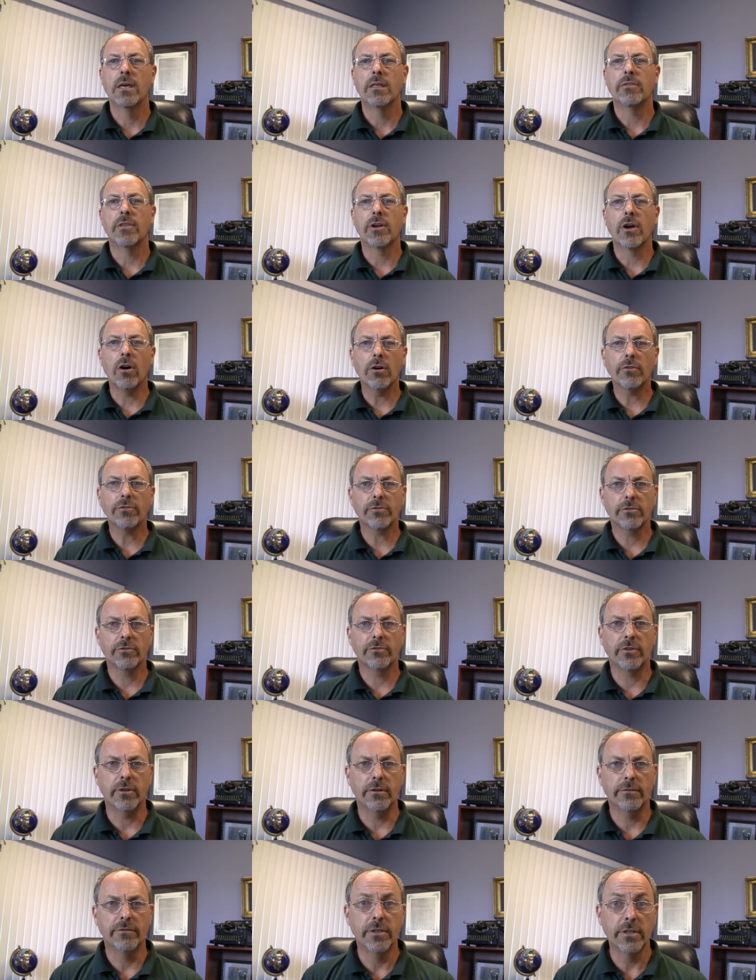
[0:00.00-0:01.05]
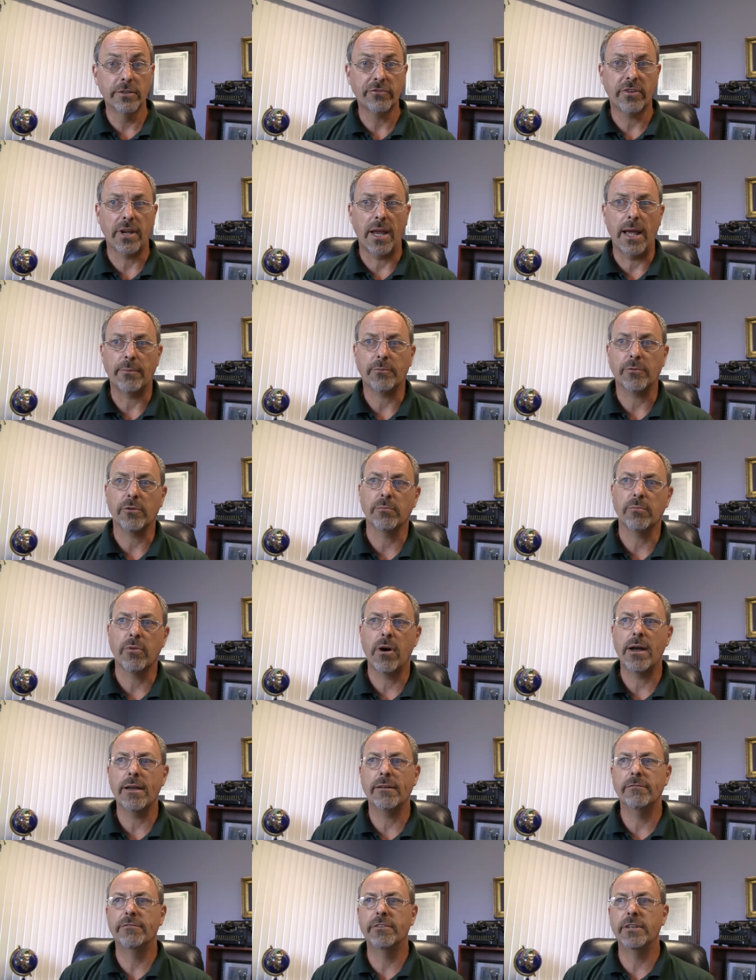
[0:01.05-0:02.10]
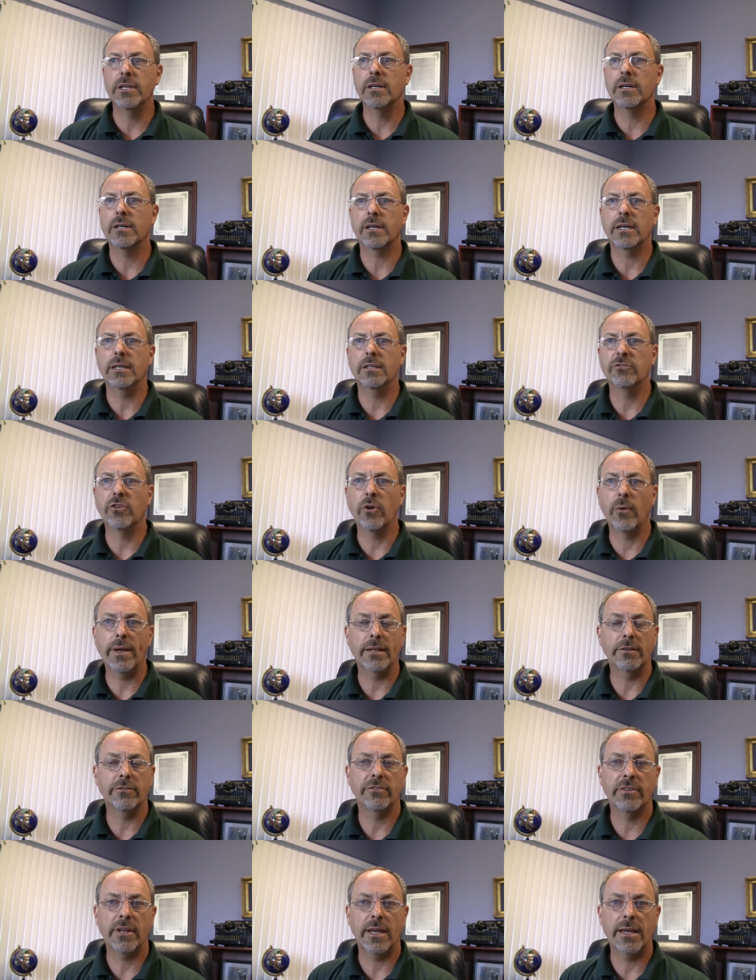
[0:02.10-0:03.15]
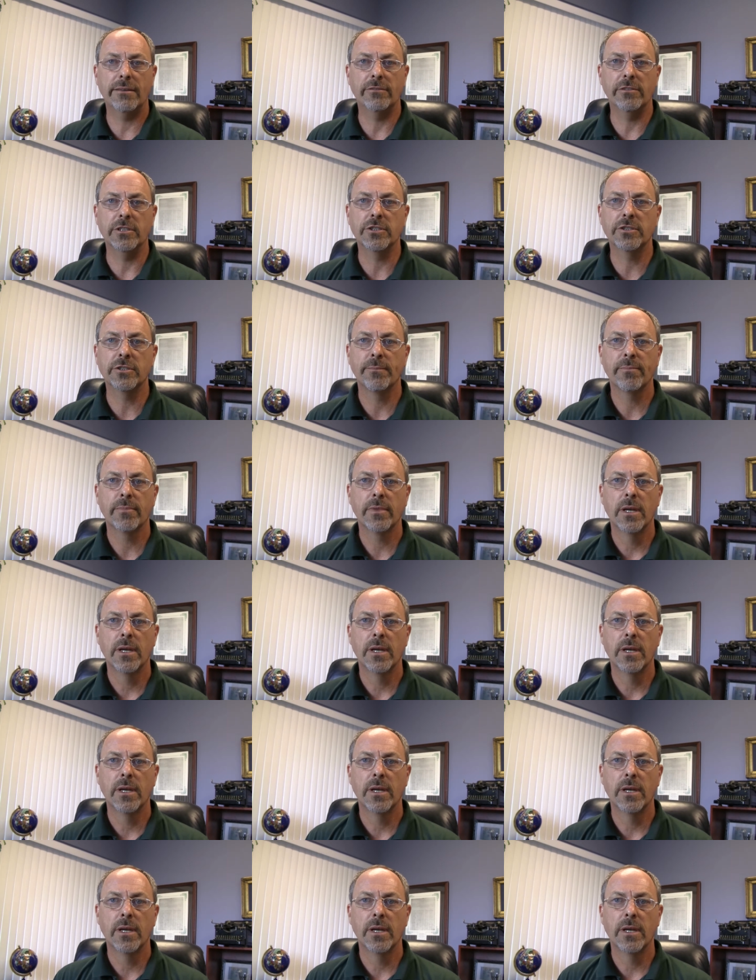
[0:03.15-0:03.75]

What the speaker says: The authors of this chapter, Brian Villa and Joanne Savage,